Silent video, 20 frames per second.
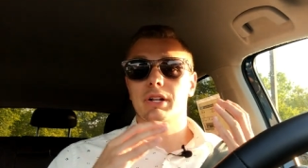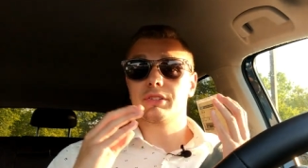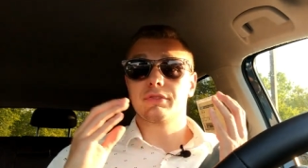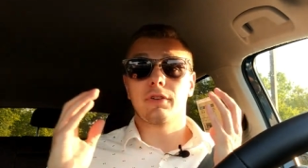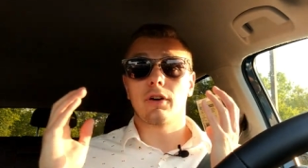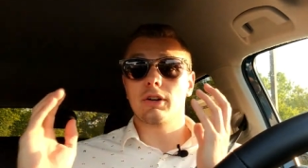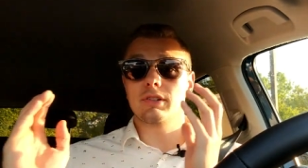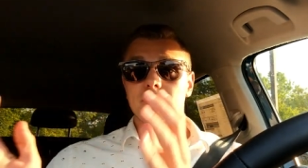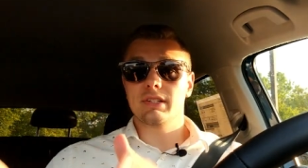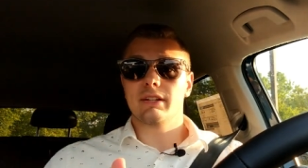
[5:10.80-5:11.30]
but as
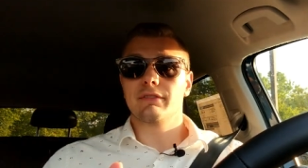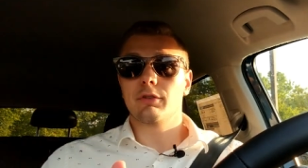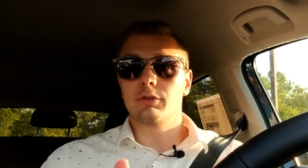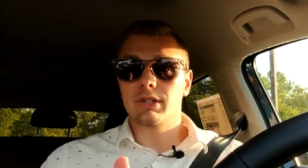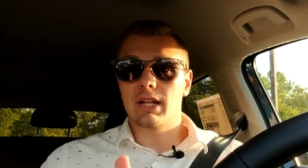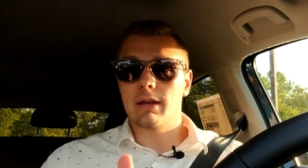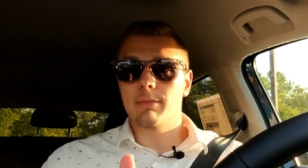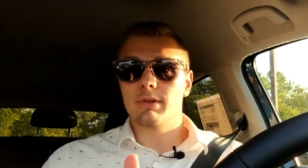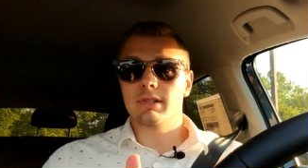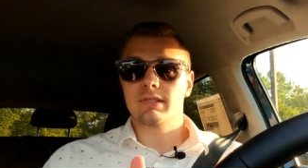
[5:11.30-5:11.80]
far as the
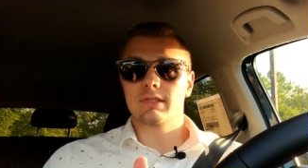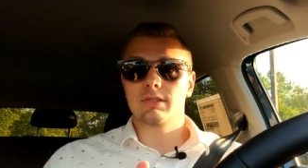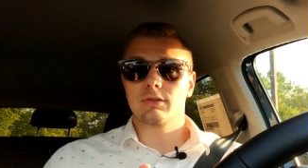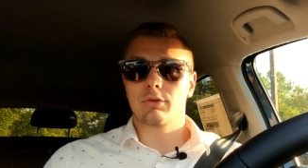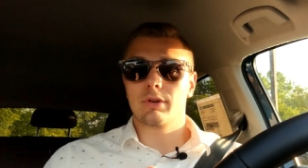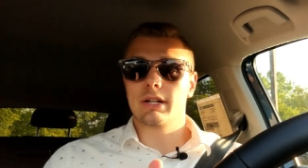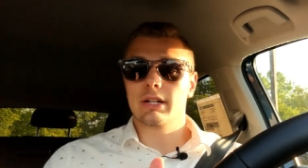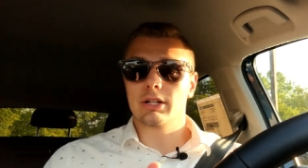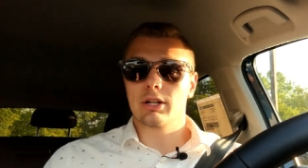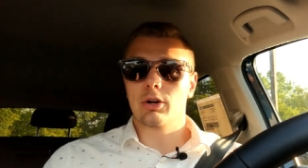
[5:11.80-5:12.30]
infotainment
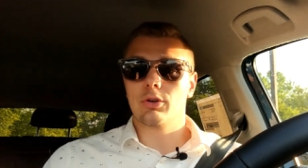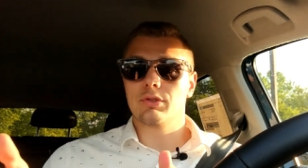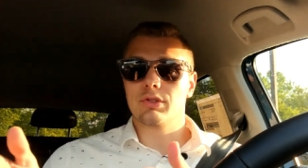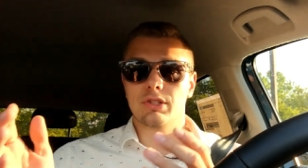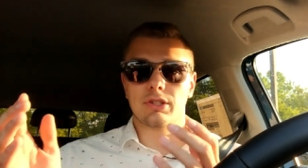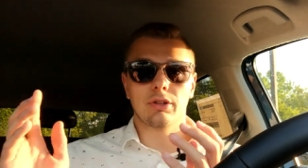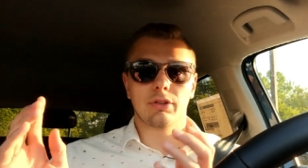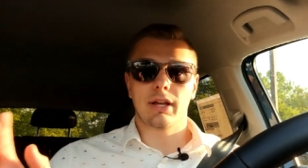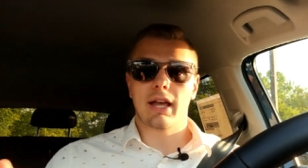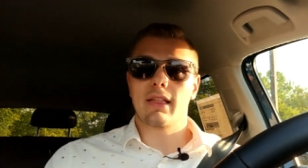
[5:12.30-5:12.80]
screen
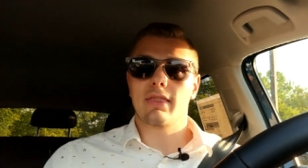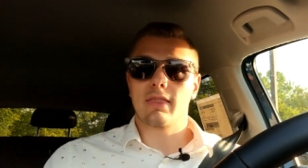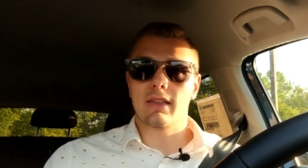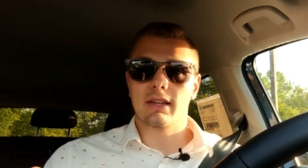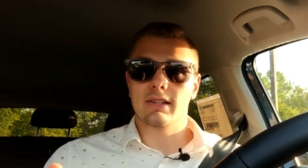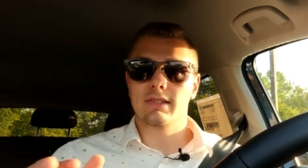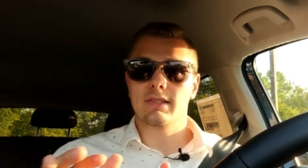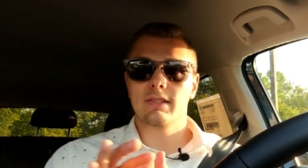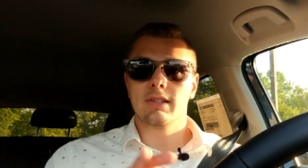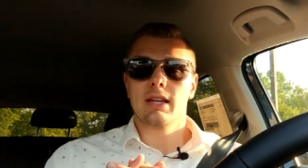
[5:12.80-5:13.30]
goes, you'll get
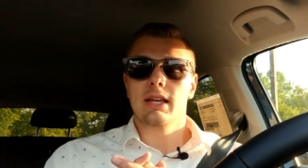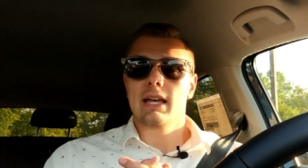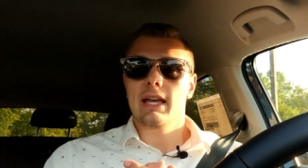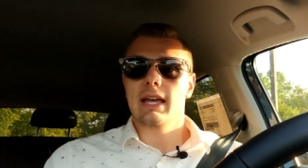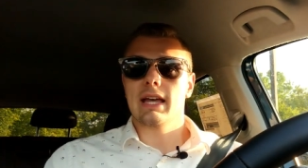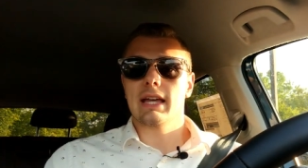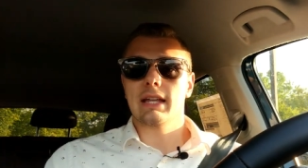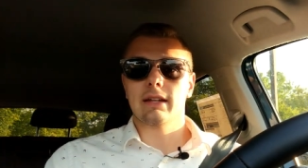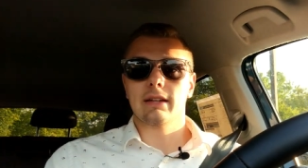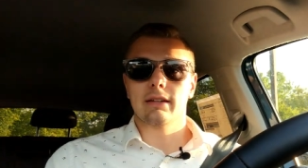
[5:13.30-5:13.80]
this
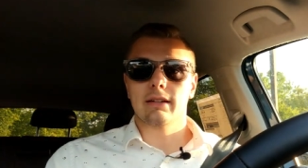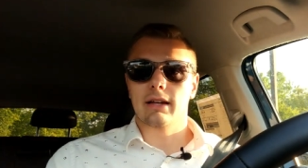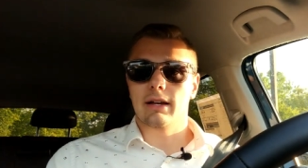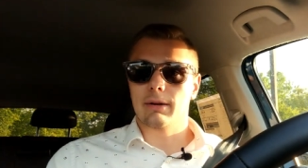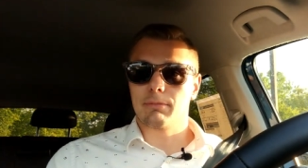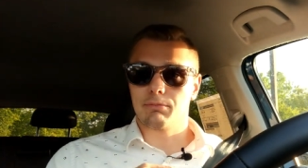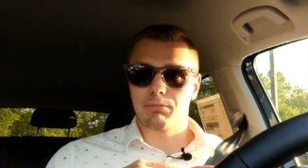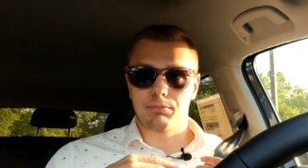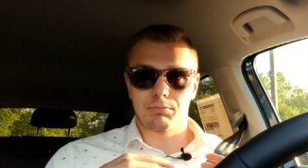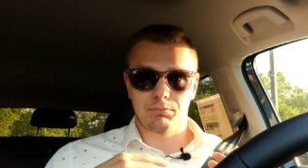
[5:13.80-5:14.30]
in
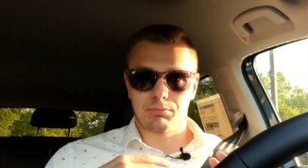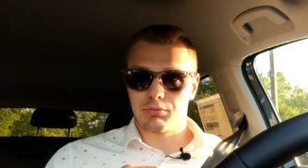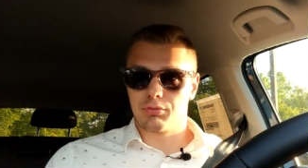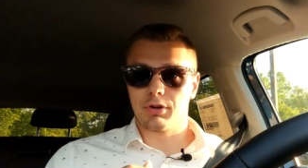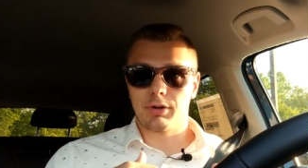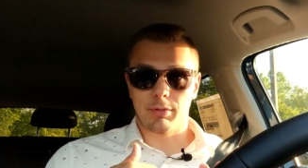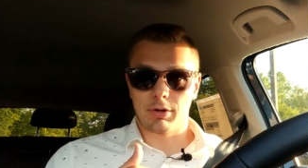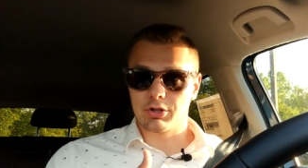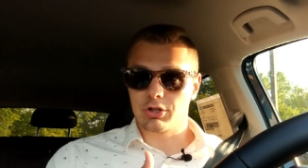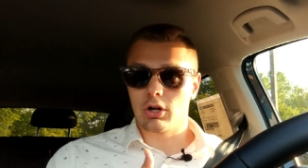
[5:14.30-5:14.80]

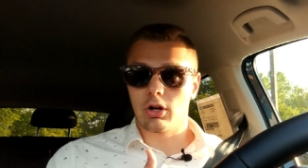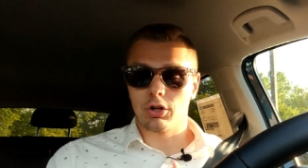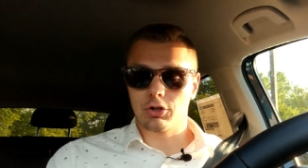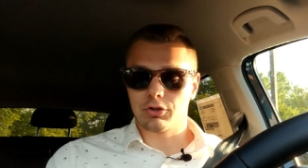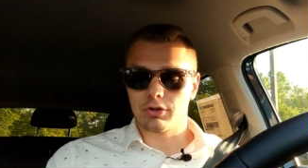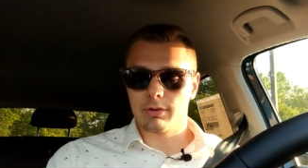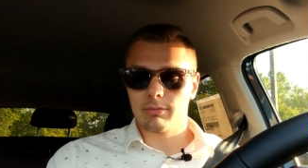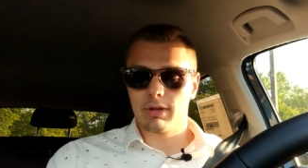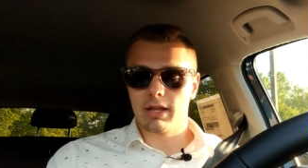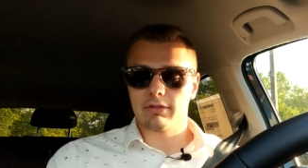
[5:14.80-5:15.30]
pretty much all
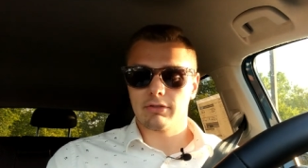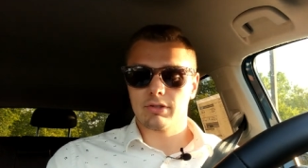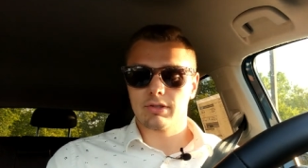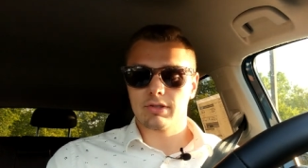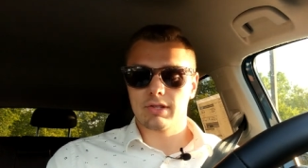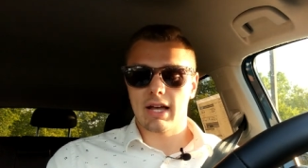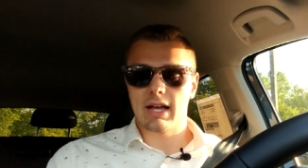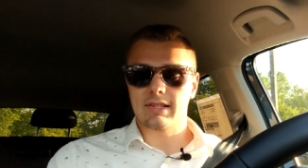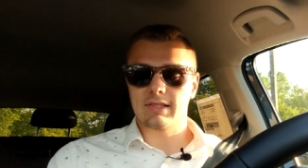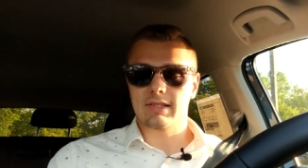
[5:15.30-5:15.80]
trim
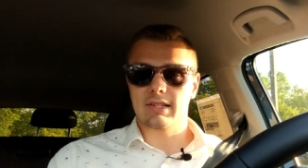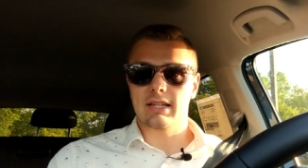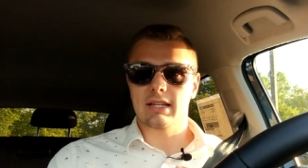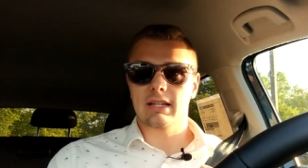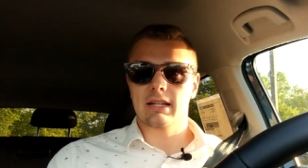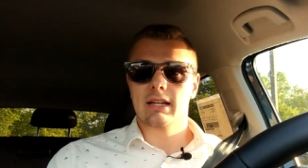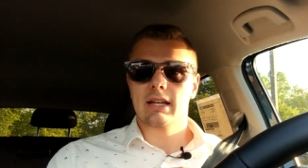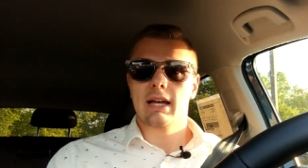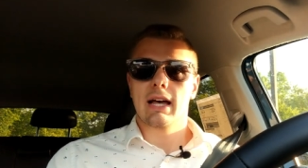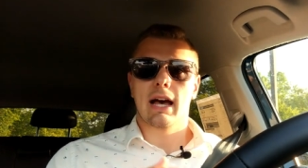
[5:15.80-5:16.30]
levels,
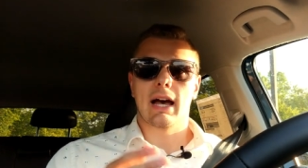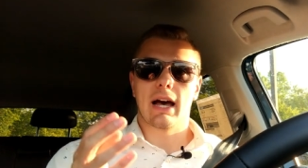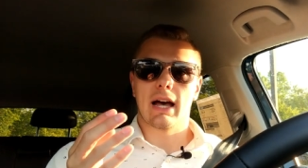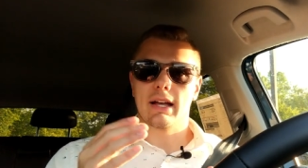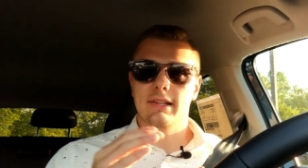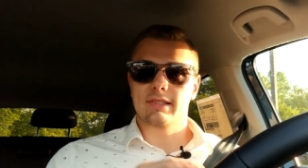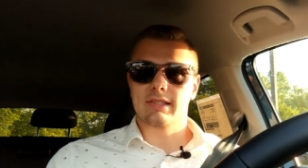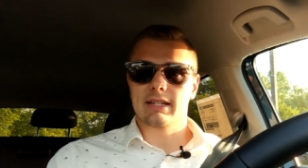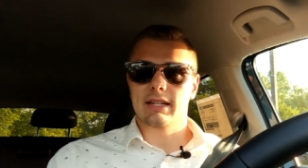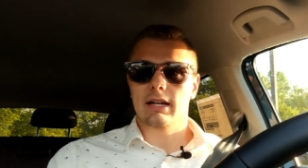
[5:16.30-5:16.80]
SE,
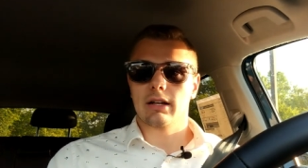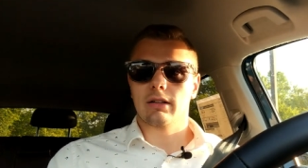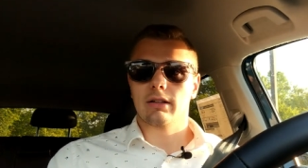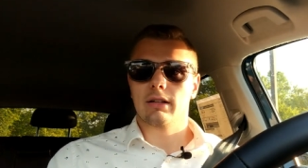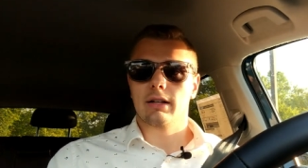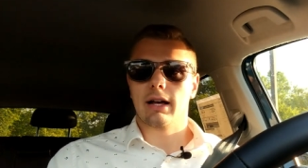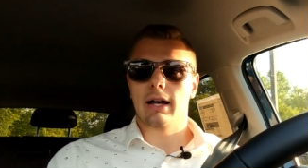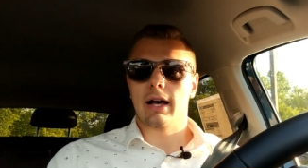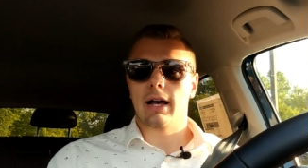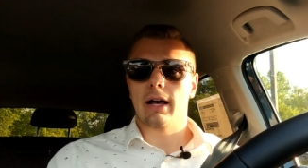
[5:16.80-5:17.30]
uh,
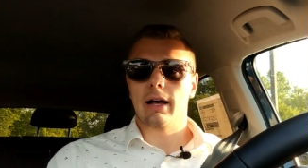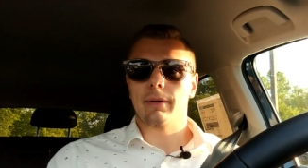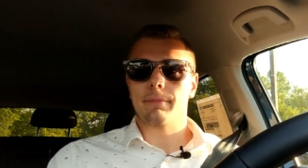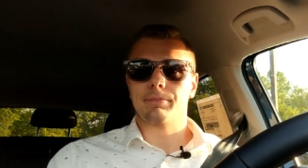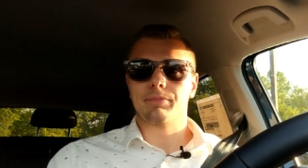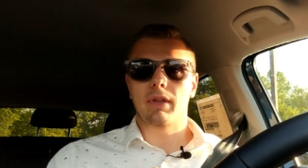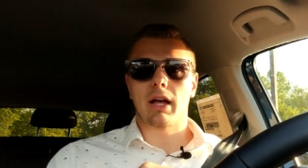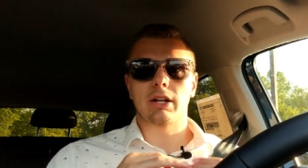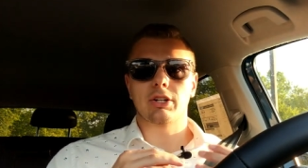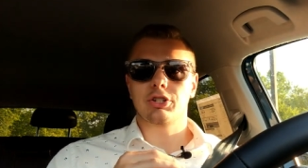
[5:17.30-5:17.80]
SEL.
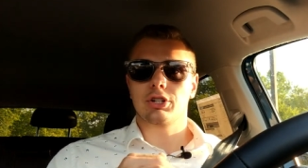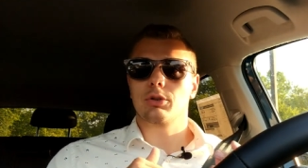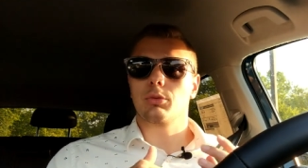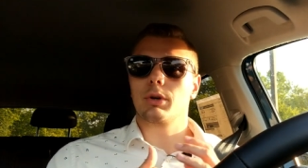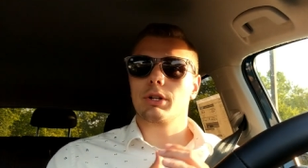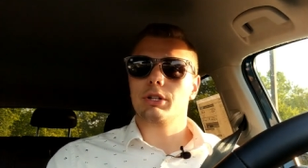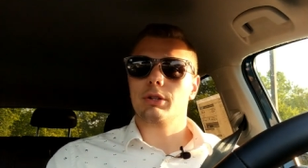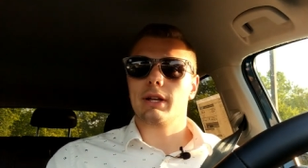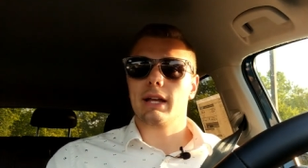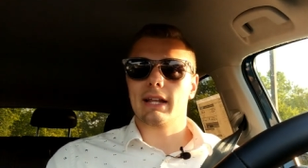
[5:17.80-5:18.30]
Um, not sure
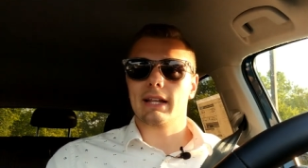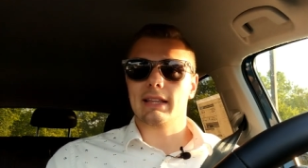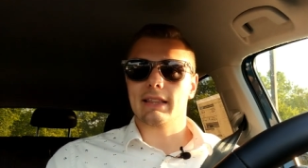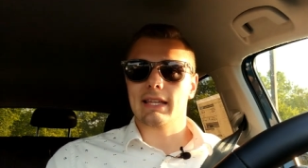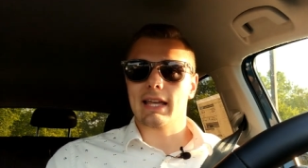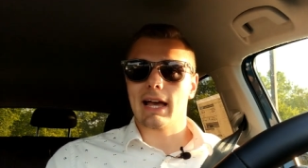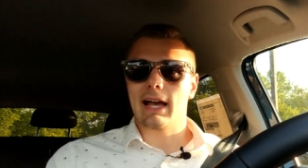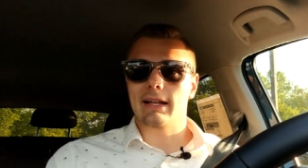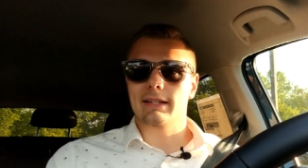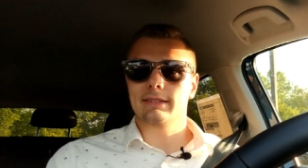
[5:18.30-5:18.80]
what you get in
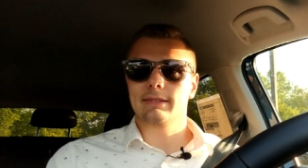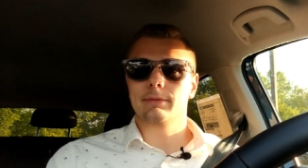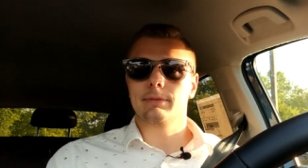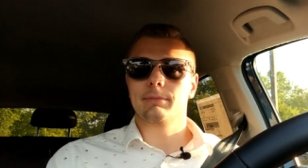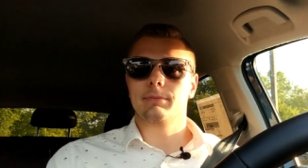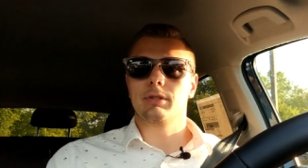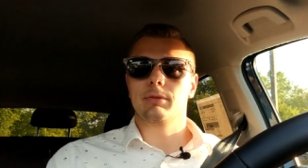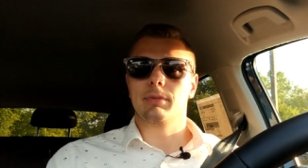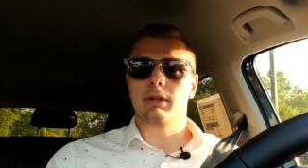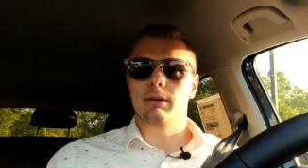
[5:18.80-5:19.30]
the S,
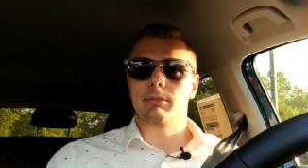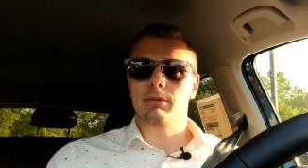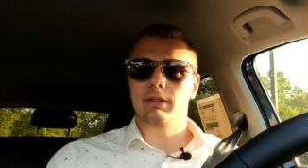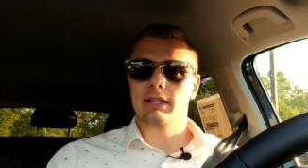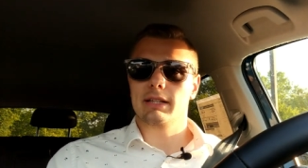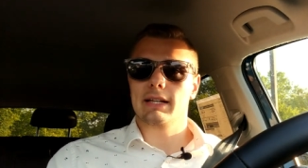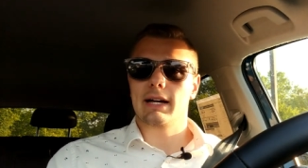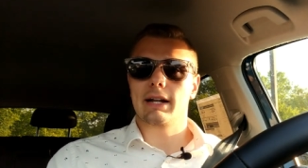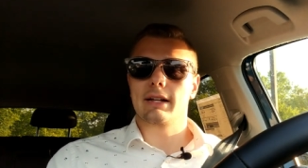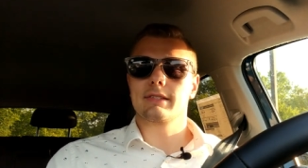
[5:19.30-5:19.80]
to be
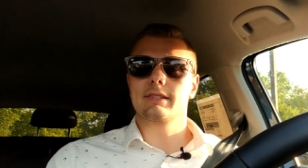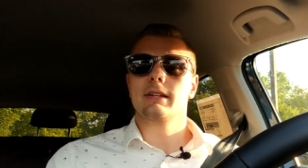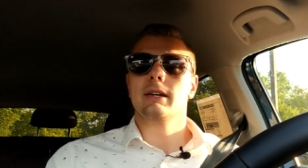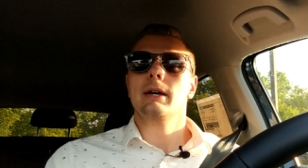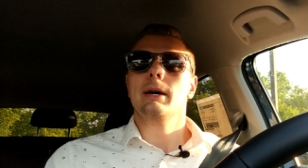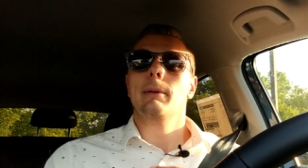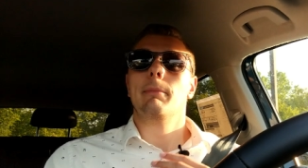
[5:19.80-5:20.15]
completely honest,